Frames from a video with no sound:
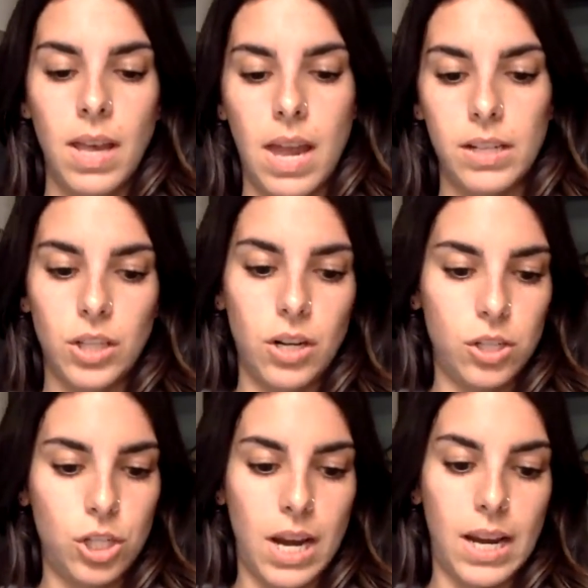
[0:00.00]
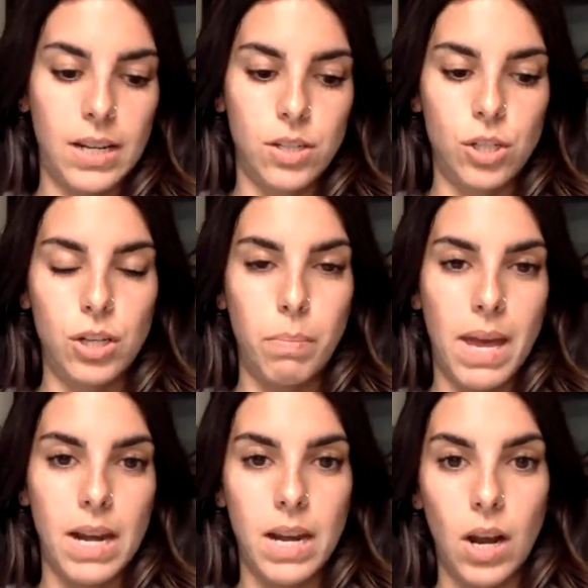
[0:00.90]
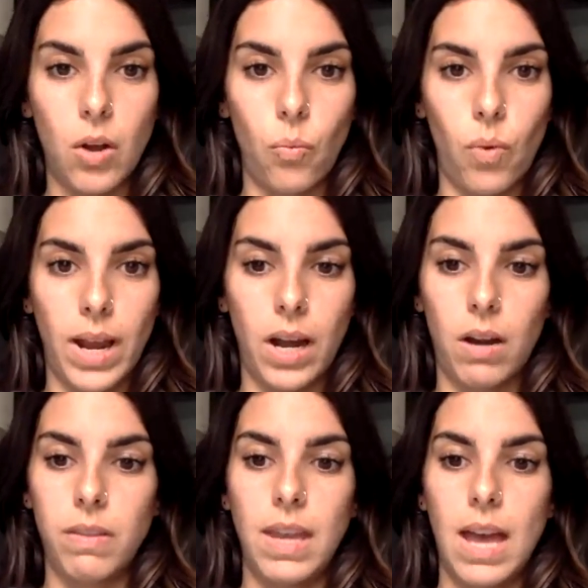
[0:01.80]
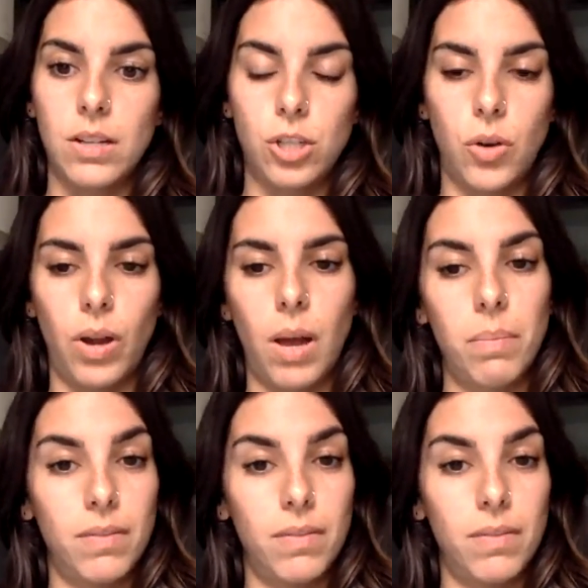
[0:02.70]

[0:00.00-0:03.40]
and it's going to change depending on where the ad's showing up.